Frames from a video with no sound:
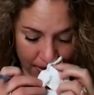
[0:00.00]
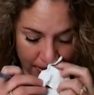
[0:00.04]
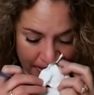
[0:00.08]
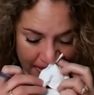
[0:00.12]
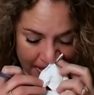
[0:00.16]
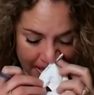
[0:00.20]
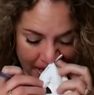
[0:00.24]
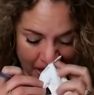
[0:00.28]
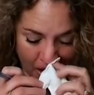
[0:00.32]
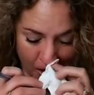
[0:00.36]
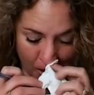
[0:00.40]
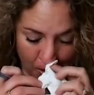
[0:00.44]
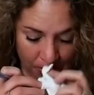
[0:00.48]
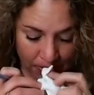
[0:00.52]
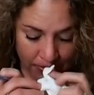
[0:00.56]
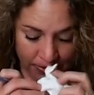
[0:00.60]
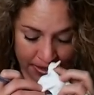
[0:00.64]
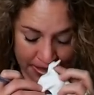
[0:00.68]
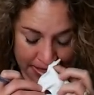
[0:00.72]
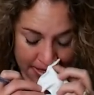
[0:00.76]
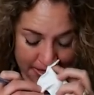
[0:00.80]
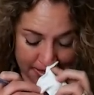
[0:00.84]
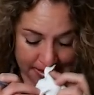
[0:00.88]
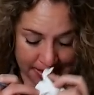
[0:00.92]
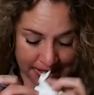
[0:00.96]
Now,
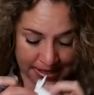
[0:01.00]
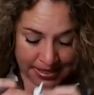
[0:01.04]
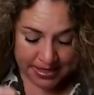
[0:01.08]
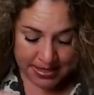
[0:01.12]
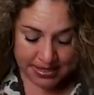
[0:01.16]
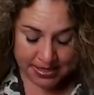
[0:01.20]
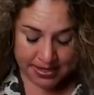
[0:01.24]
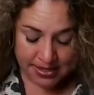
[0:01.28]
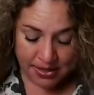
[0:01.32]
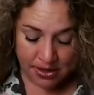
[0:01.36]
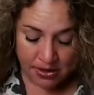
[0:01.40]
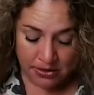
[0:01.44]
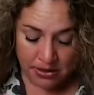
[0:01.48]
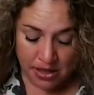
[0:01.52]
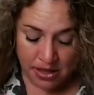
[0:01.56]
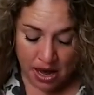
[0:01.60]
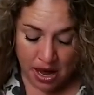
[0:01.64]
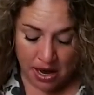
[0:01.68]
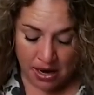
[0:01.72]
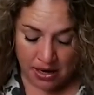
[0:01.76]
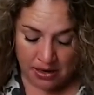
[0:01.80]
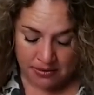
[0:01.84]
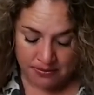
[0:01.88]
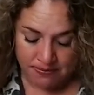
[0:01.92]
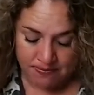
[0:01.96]
this is the
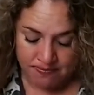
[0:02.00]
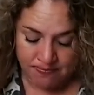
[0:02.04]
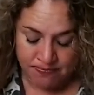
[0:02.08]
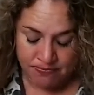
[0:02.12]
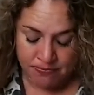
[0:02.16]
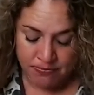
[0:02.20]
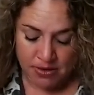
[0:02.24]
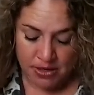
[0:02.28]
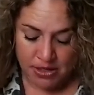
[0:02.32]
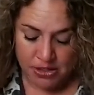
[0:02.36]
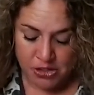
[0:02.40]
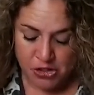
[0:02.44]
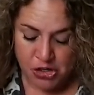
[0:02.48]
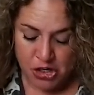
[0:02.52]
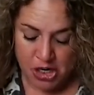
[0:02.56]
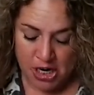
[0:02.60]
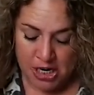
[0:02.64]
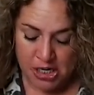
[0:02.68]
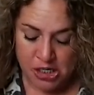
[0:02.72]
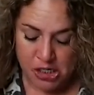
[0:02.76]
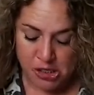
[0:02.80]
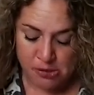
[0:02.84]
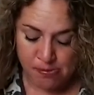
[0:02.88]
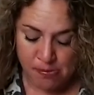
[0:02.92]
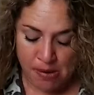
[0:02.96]
law.
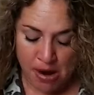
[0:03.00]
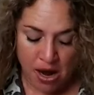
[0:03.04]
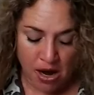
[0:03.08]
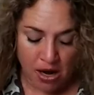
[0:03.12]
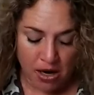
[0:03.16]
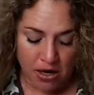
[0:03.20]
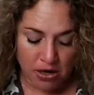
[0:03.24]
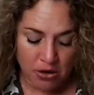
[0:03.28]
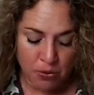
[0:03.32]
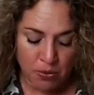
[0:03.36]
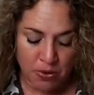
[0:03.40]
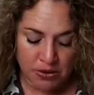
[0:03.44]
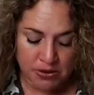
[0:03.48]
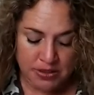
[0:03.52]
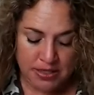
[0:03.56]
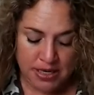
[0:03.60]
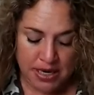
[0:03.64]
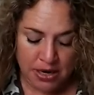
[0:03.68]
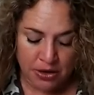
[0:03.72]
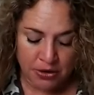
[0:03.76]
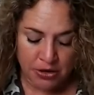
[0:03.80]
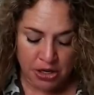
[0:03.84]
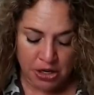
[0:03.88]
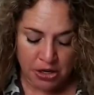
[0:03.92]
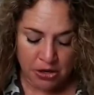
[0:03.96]
Judge Mock will
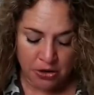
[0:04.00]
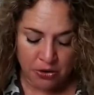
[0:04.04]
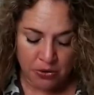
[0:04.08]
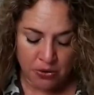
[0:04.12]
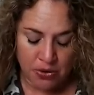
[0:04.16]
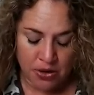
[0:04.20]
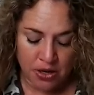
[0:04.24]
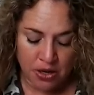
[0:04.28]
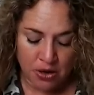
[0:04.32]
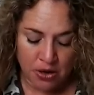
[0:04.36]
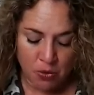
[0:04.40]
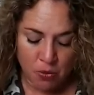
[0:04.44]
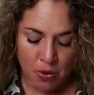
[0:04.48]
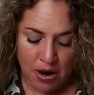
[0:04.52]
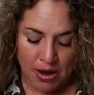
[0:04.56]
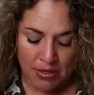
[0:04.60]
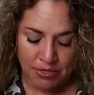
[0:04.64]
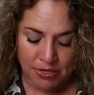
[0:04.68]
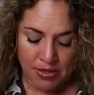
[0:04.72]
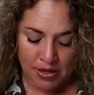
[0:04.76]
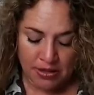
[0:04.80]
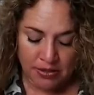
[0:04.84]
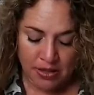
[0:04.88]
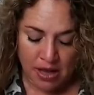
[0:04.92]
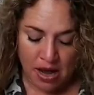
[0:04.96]
tell you what
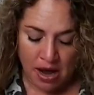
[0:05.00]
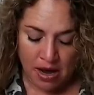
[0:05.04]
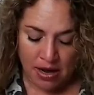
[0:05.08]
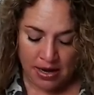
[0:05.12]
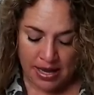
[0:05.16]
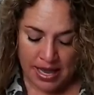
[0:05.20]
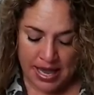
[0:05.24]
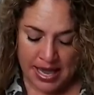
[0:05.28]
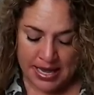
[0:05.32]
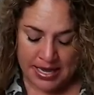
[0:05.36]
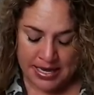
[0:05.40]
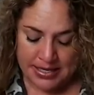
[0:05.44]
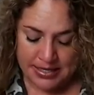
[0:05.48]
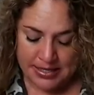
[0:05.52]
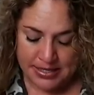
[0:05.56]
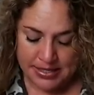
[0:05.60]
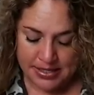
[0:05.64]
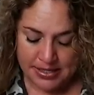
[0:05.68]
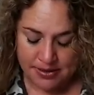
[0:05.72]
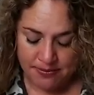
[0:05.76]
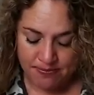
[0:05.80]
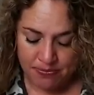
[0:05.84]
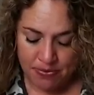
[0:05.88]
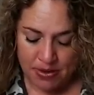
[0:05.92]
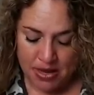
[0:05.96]
the law
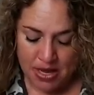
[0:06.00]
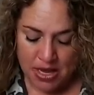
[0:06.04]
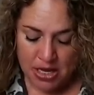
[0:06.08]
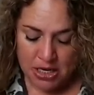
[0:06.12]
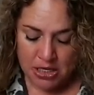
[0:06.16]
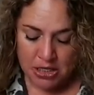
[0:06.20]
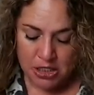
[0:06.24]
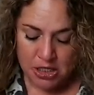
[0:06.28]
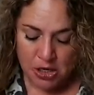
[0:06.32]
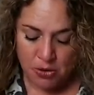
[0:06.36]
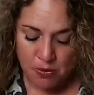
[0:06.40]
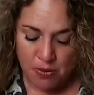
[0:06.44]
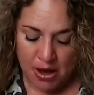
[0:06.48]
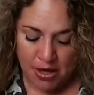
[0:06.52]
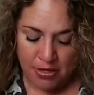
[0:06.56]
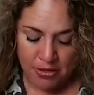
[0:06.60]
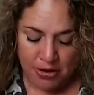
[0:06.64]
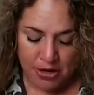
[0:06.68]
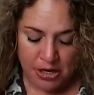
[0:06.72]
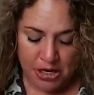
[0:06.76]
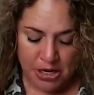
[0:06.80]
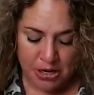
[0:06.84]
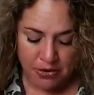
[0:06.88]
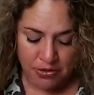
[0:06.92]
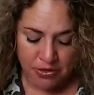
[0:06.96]
is. So, whether
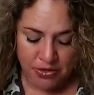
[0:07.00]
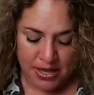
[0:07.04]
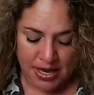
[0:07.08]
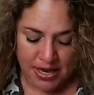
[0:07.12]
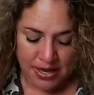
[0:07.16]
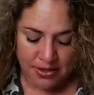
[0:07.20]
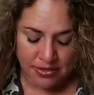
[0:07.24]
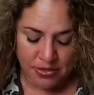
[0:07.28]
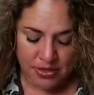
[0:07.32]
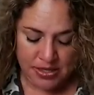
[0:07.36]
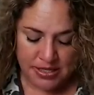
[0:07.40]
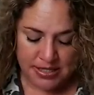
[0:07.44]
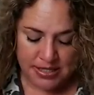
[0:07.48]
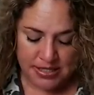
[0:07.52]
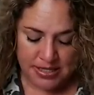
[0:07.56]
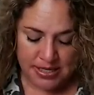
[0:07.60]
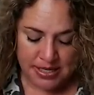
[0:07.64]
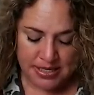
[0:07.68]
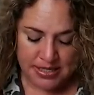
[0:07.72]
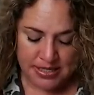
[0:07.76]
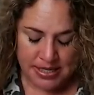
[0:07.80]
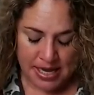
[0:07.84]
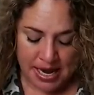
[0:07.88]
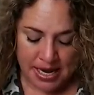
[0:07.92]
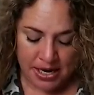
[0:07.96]
you think this
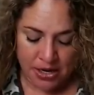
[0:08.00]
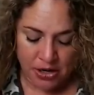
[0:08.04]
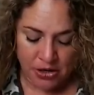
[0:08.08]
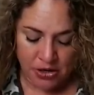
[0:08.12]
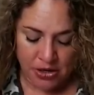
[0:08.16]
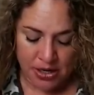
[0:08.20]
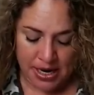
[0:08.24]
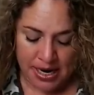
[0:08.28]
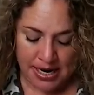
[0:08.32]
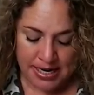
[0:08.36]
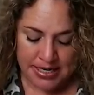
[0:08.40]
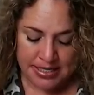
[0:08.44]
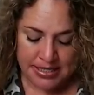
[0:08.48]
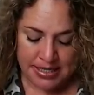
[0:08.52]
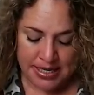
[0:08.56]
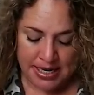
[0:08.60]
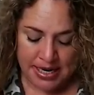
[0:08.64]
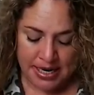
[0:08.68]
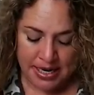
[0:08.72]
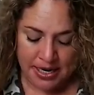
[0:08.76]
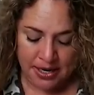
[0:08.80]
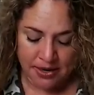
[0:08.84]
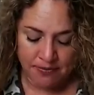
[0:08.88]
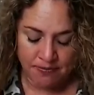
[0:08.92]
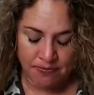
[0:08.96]
is a good
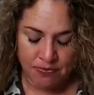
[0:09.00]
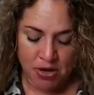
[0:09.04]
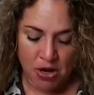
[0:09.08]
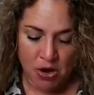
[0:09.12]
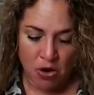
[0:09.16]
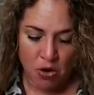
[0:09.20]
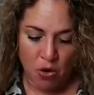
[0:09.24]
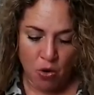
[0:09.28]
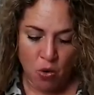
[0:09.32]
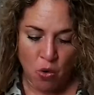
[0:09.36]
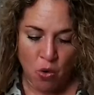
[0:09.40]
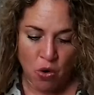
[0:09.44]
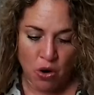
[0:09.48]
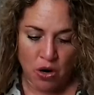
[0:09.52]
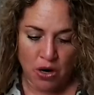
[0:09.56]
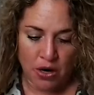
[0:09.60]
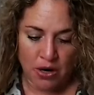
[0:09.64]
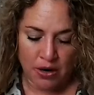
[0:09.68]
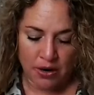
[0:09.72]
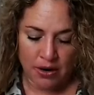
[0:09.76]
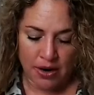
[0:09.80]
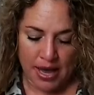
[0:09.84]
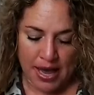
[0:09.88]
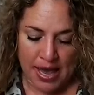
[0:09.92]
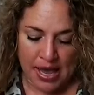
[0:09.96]
idea
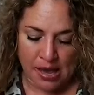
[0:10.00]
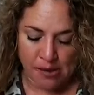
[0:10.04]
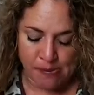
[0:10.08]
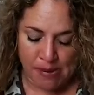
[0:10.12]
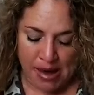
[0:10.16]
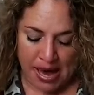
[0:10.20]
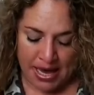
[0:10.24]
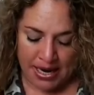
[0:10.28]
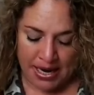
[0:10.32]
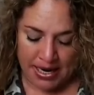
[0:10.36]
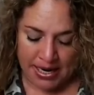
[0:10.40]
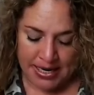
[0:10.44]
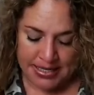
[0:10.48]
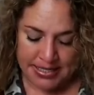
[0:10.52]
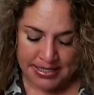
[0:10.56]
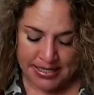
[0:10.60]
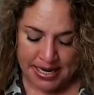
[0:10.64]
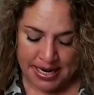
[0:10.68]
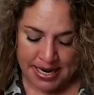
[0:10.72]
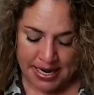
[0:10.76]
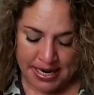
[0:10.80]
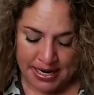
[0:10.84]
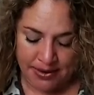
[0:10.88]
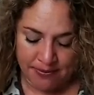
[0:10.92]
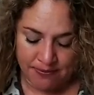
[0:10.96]
or a bad
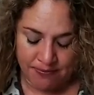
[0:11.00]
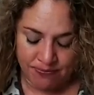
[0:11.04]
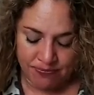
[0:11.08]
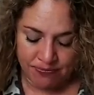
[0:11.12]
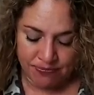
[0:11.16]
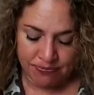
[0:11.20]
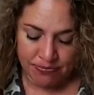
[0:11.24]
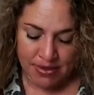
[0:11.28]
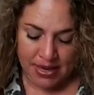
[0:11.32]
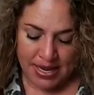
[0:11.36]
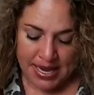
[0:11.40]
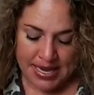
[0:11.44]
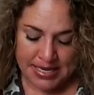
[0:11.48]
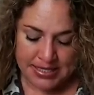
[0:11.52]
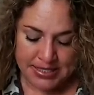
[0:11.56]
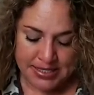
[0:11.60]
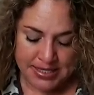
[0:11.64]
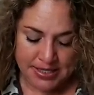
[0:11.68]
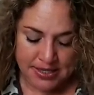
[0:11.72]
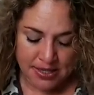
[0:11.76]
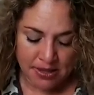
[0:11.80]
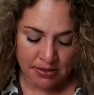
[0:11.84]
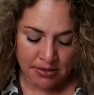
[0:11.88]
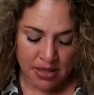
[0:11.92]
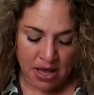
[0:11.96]
idea, it's
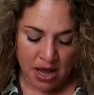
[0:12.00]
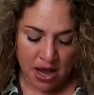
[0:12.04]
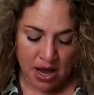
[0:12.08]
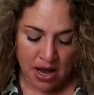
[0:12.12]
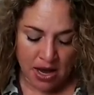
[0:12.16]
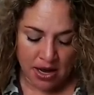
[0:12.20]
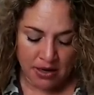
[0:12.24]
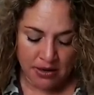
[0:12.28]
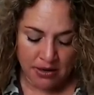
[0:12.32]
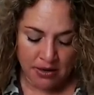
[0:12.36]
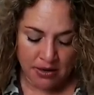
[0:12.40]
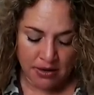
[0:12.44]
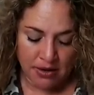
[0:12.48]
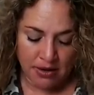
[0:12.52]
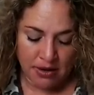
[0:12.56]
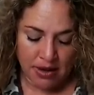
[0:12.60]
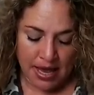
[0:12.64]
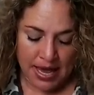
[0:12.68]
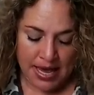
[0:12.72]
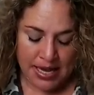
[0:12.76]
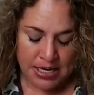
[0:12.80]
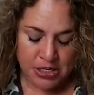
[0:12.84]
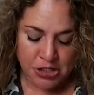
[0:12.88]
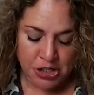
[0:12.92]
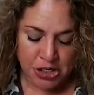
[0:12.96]
the law,
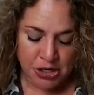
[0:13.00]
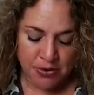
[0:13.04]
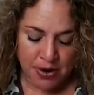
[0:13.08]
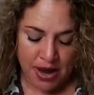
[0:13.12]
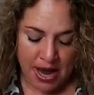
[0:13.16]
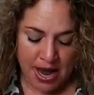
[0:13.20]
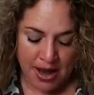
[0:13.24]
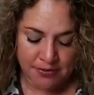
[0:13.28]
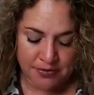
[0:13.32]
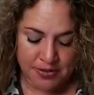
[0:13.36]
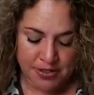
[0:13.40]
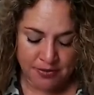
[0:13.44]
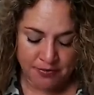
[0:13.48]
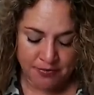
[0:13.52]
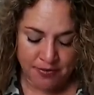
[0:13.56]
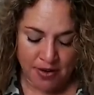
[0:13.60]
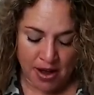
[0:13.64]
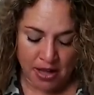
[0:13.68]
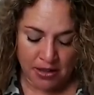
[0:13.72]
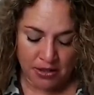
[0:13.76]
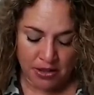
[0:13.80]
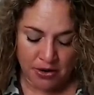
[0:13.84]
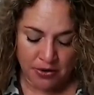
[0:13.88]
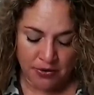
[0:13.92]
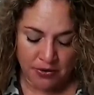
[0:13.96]
and you have to
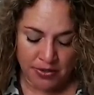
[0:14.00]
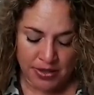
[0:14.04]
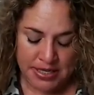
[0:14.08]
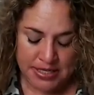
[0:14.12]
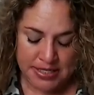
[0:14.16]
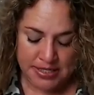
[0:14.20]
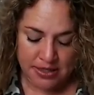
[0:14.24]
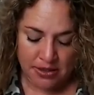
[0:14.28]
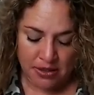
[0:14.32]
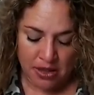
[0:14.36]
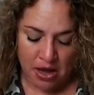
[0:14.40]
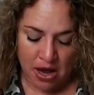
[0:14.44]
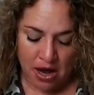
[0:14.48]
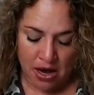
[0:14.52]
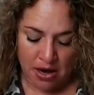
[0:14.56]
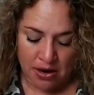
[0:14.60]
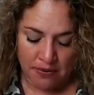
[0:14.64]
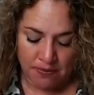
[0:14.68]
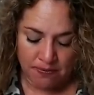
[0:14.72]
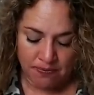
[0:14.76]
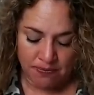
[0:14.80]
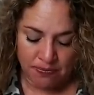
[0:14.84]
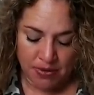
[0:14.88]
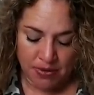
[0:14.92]
follow this law.